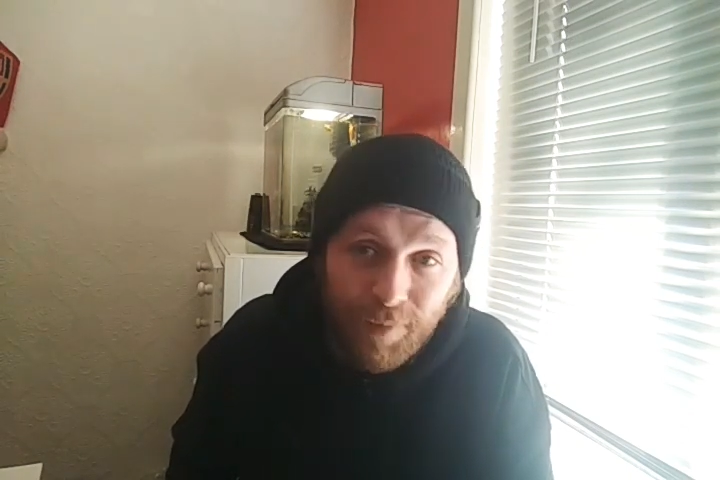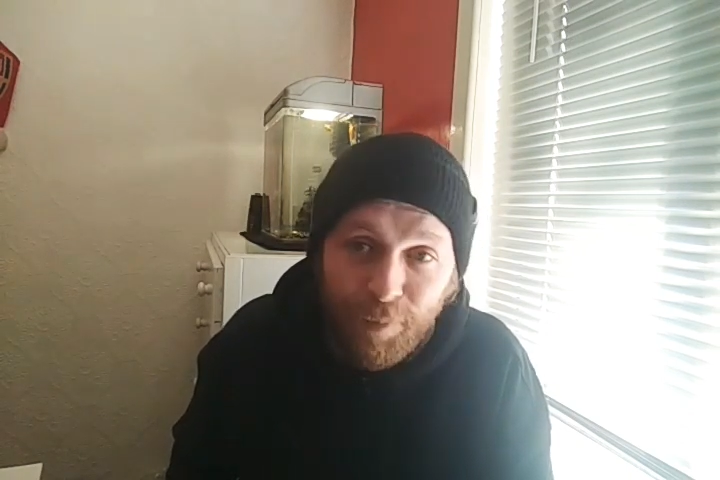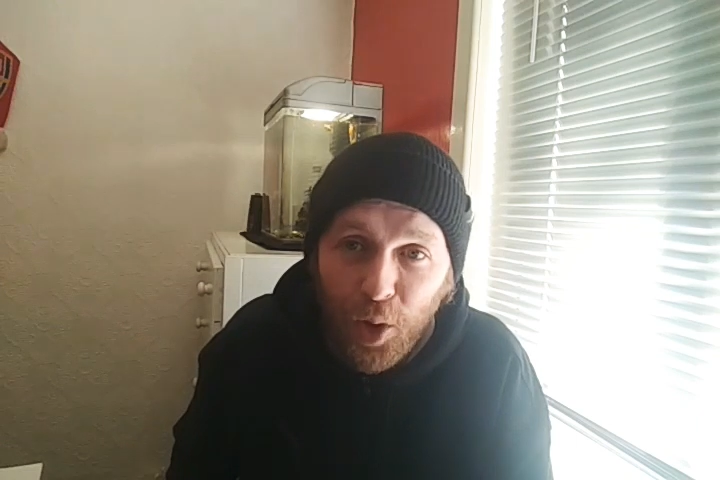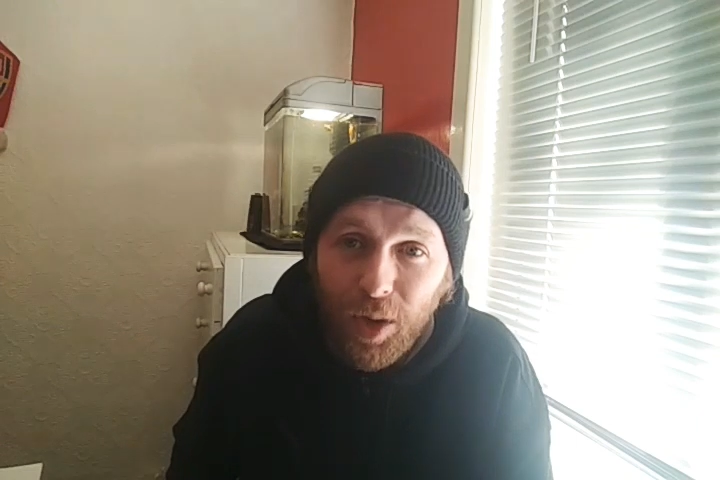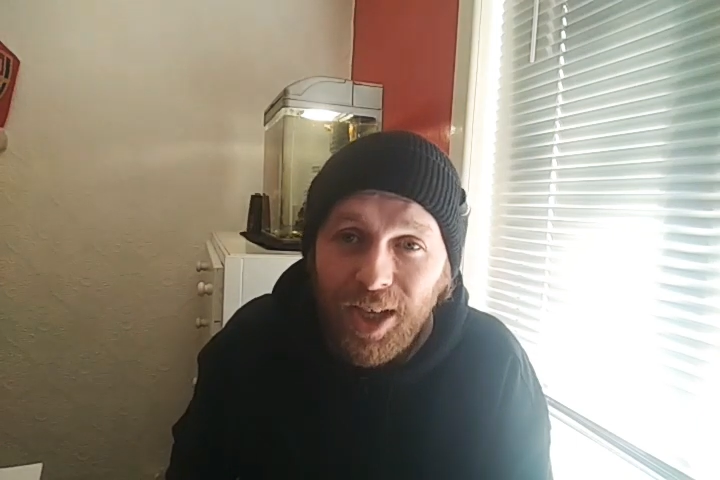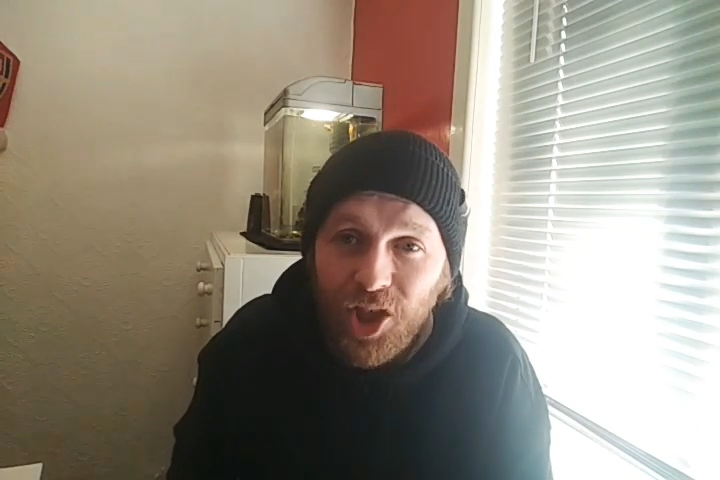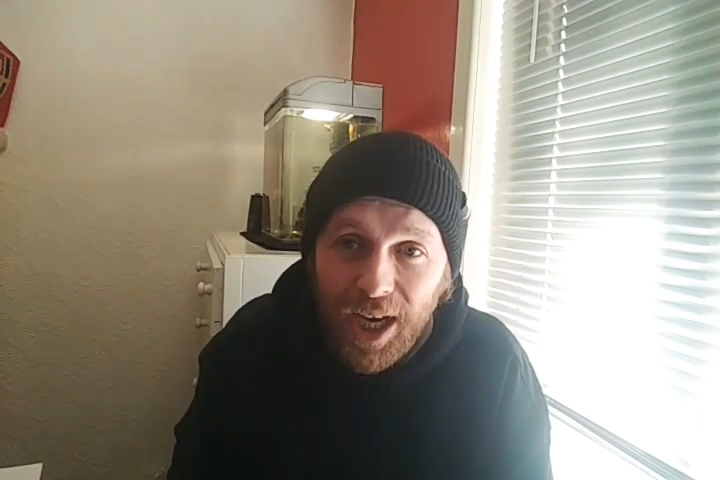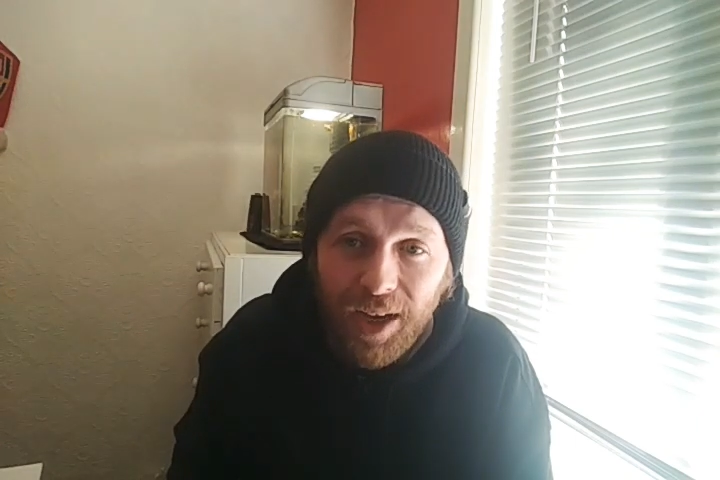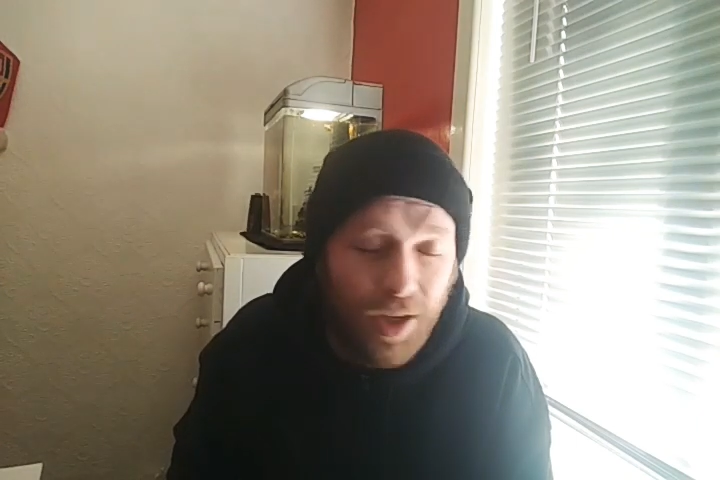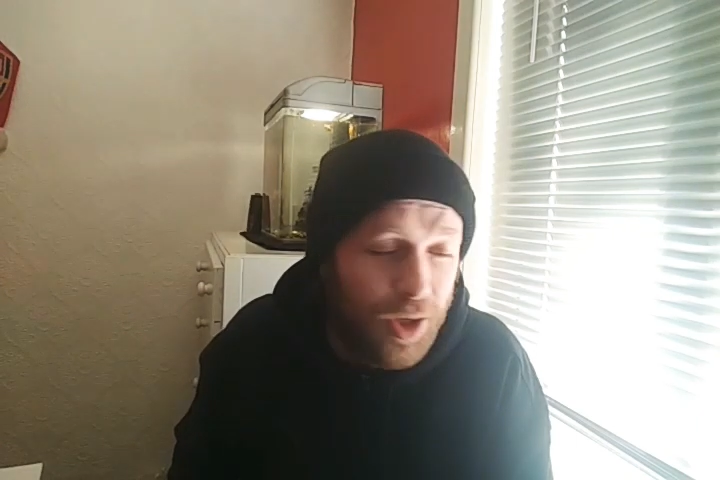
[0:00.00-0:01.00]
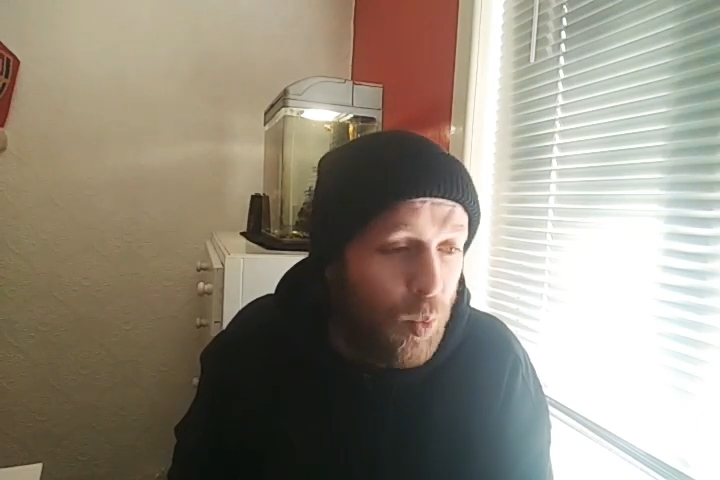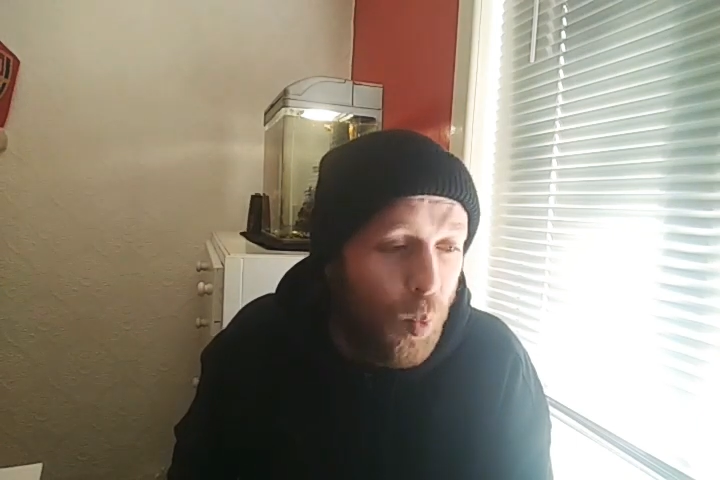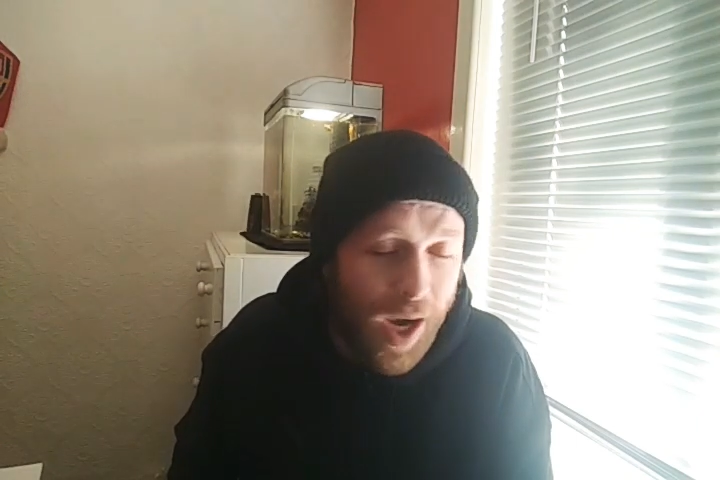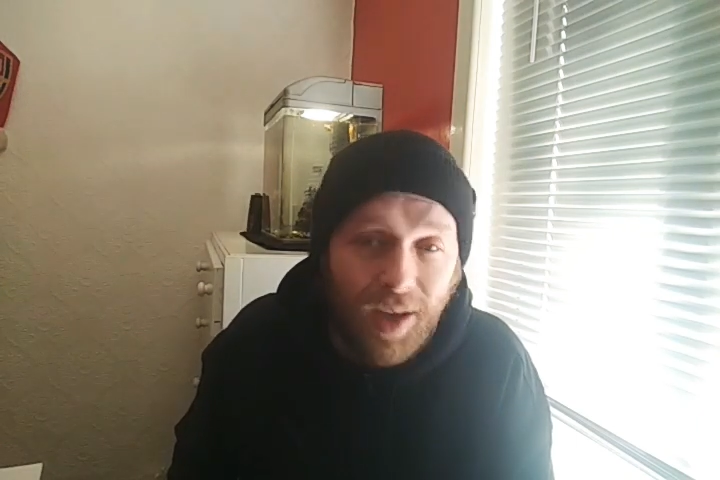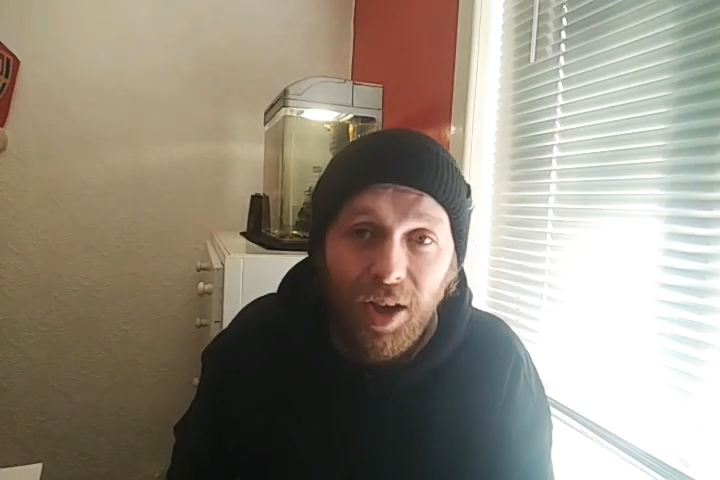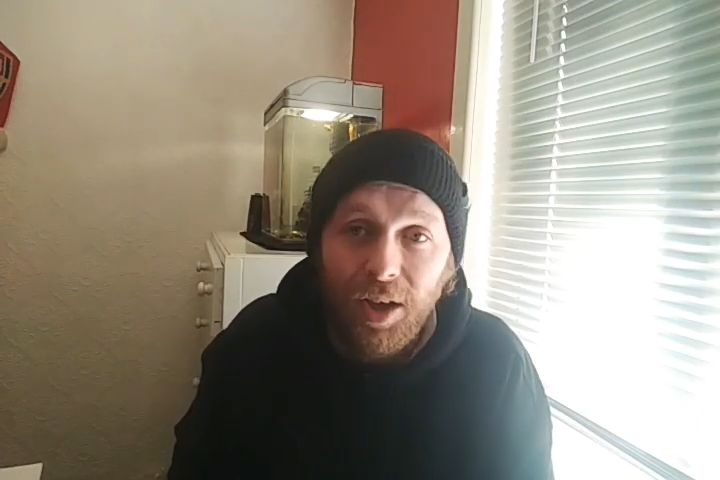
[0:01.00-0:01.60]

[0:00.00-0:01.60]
fucking xhaka, you wanker,